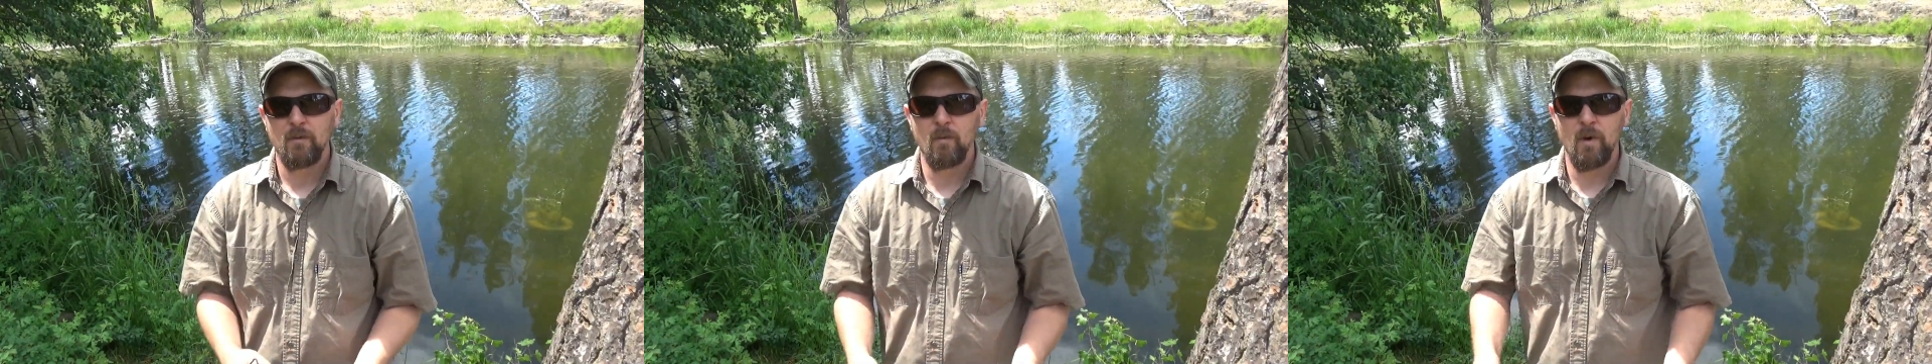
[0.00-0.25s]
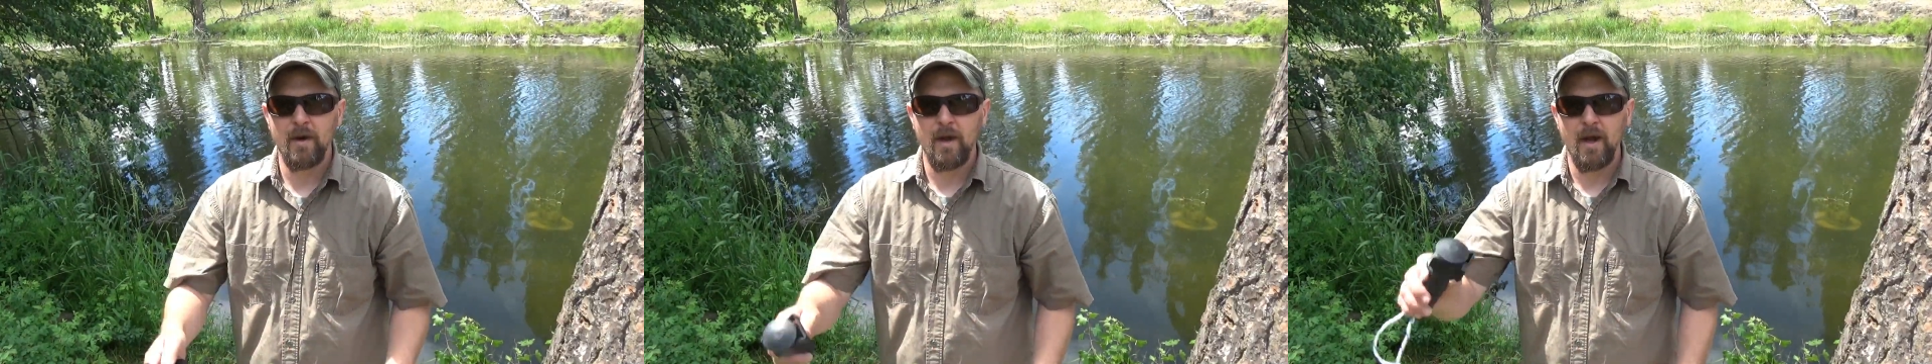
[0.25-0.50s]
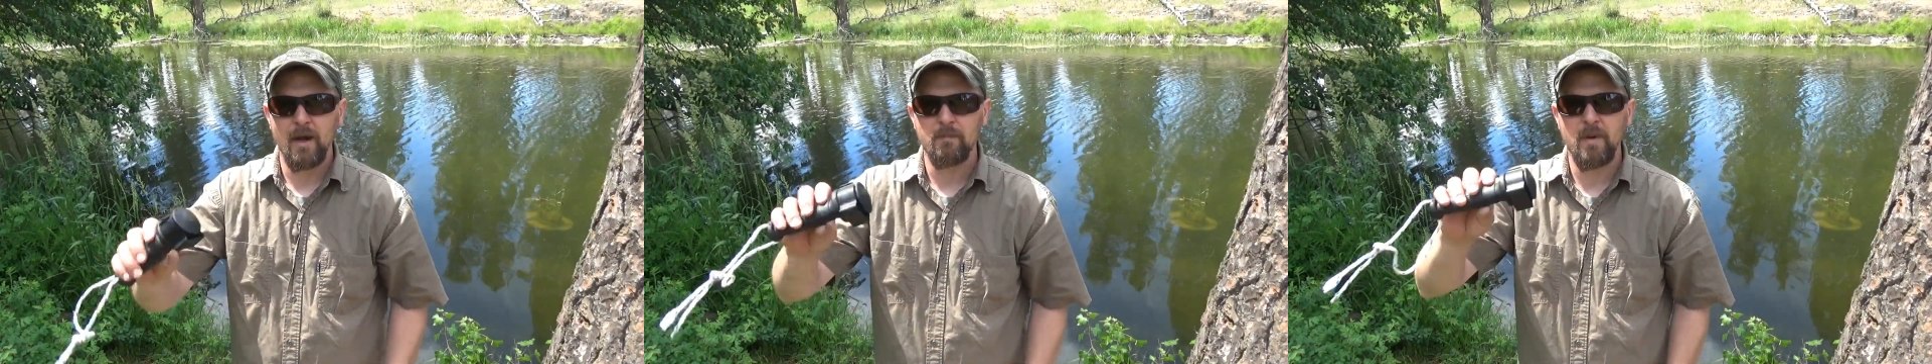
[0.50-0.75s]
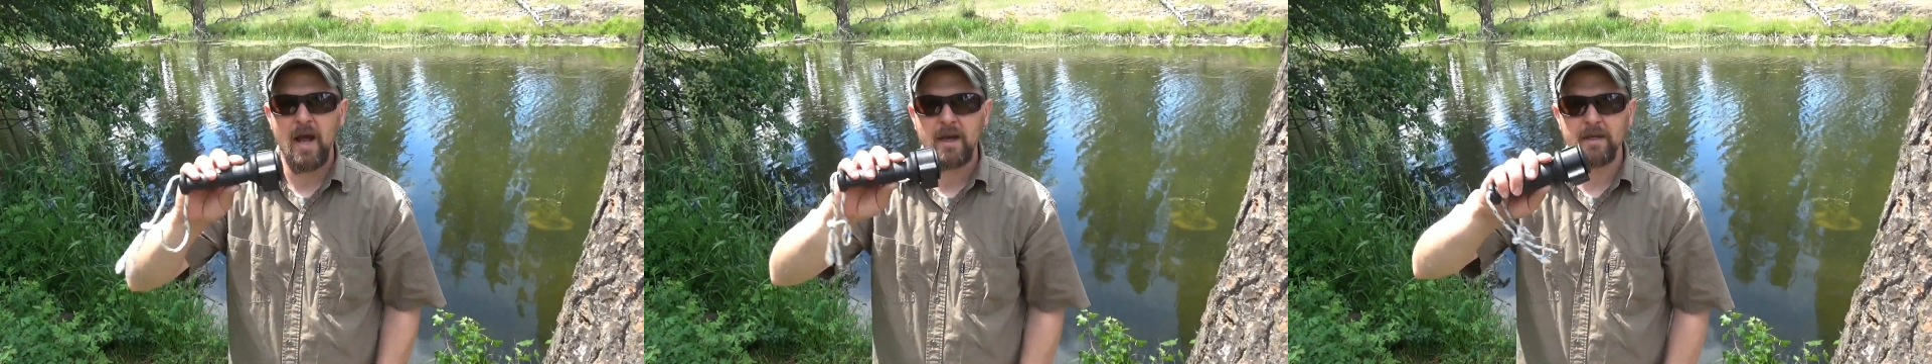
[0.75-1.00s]
what I
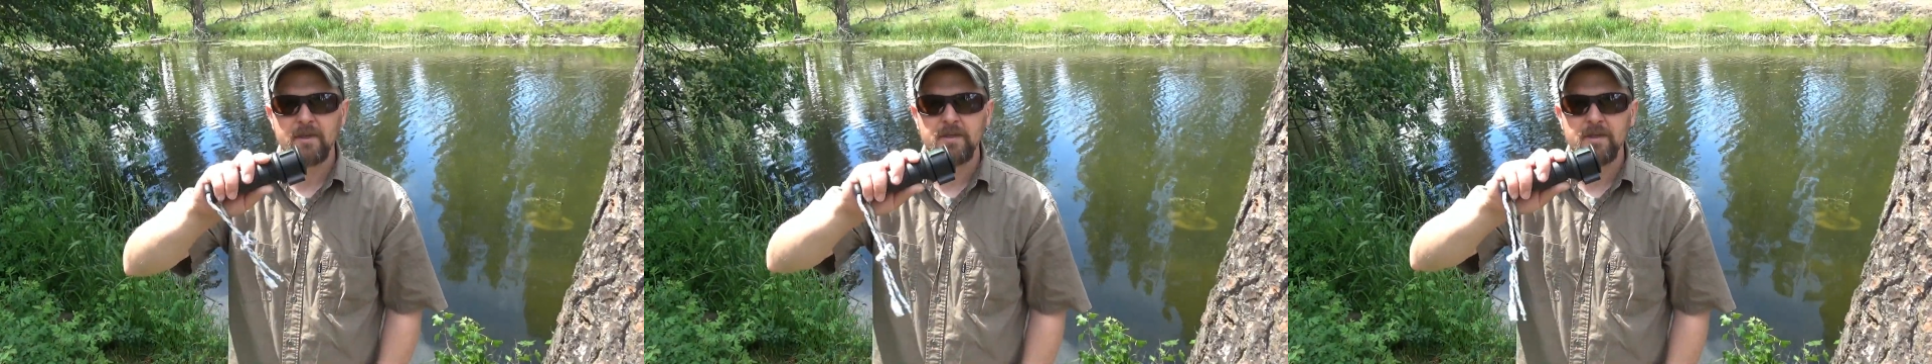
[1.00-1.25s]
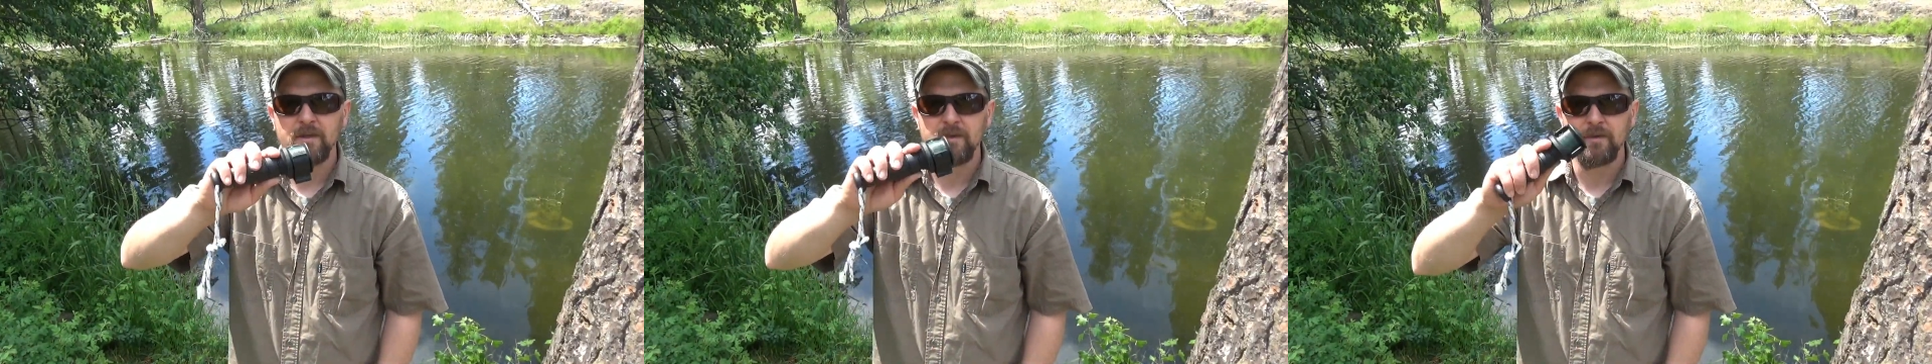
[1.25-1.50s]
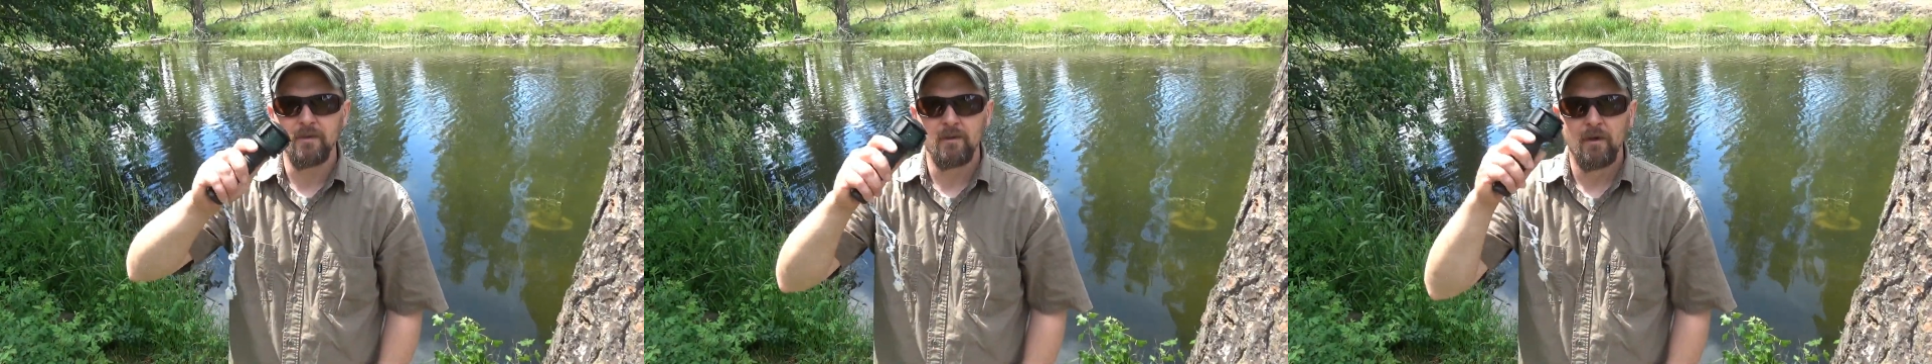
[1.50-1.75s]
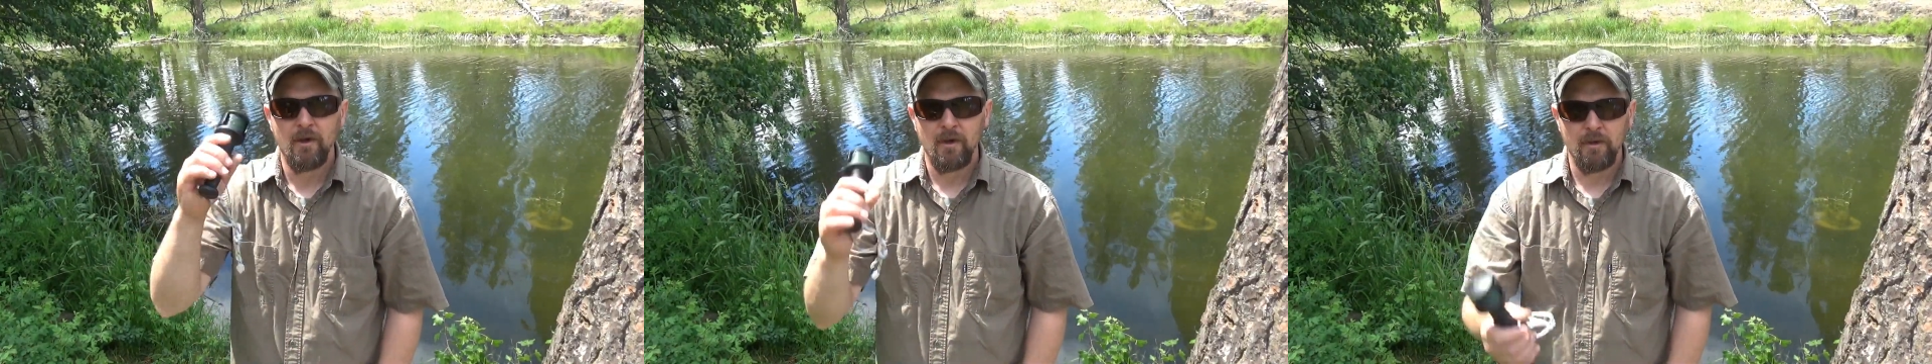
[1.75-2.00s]
pack in here,
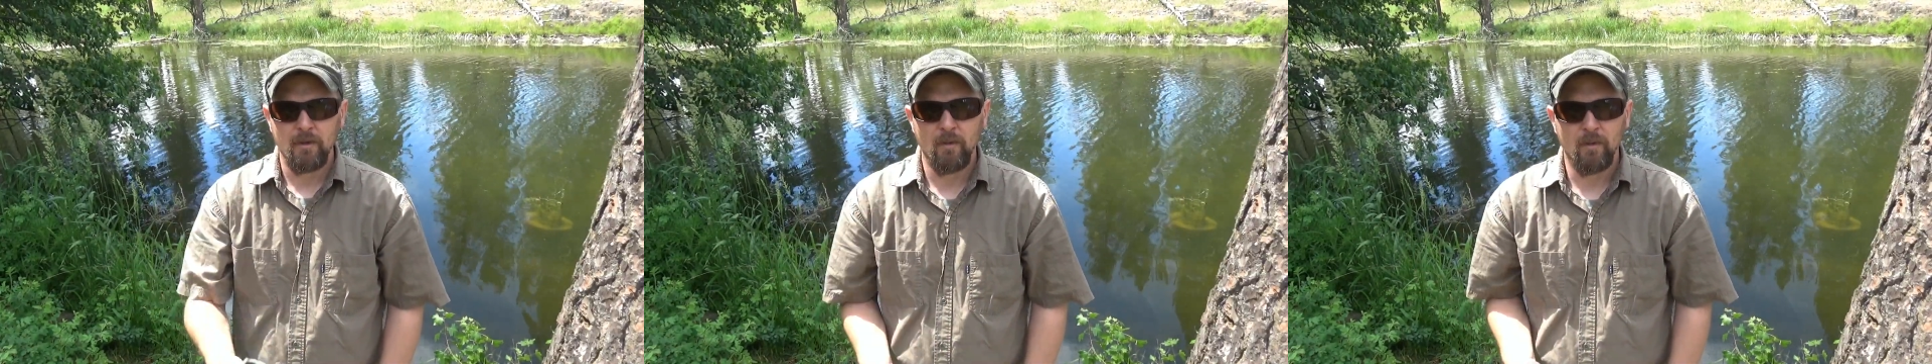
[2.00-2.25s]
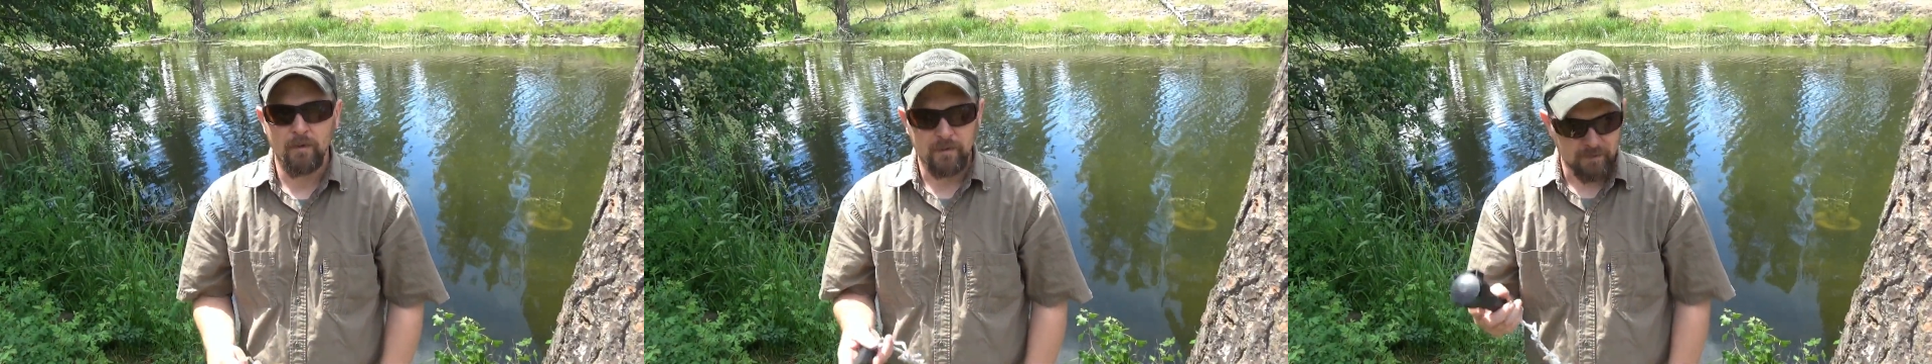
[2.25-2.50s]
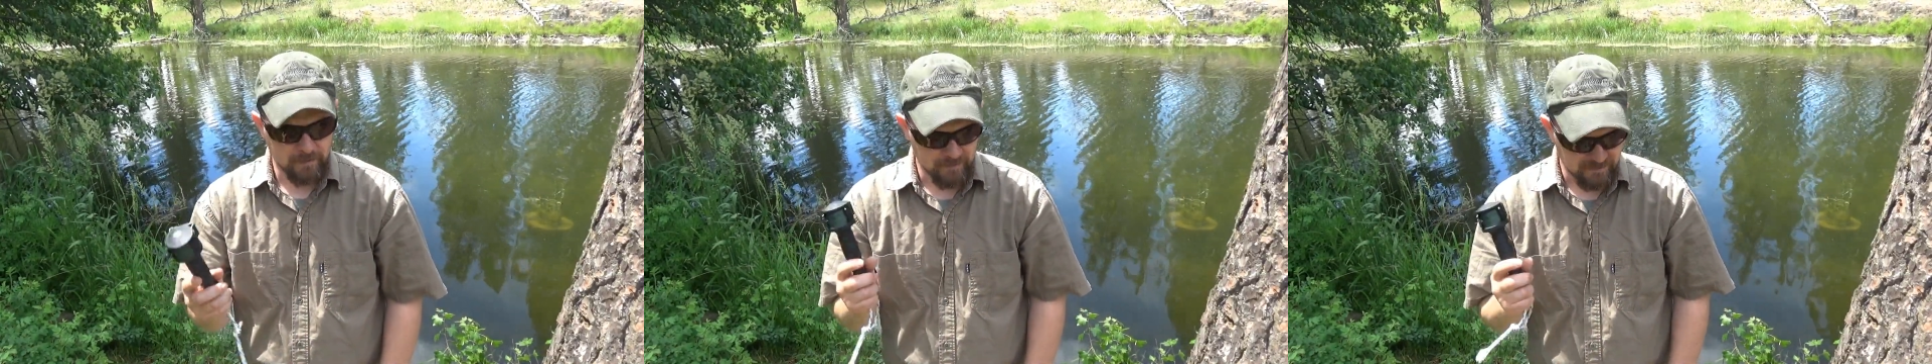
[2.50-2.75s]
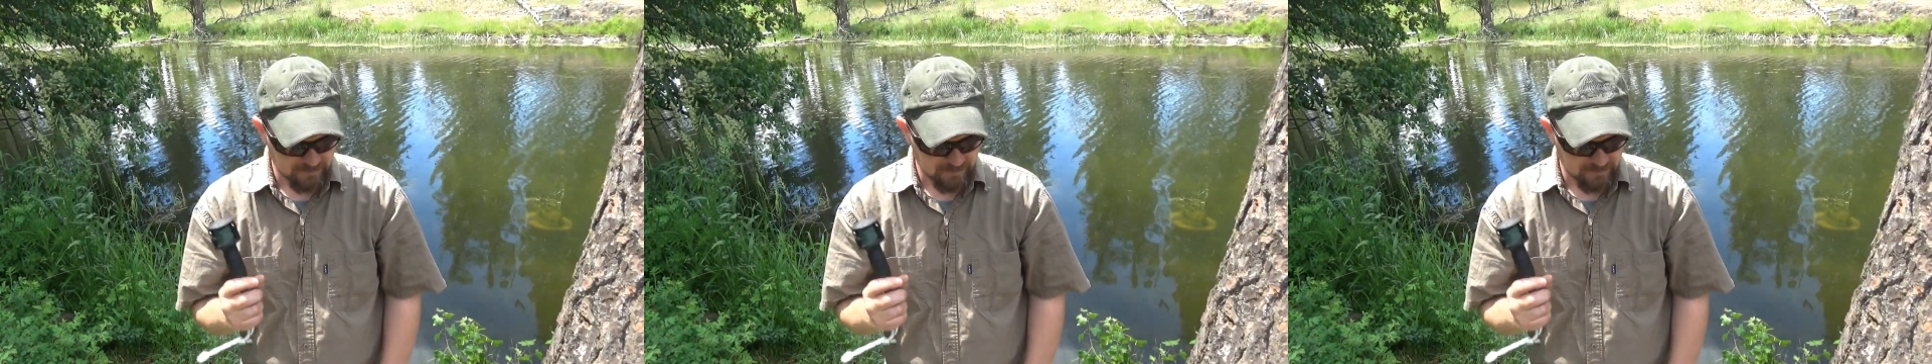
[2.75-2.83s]
or a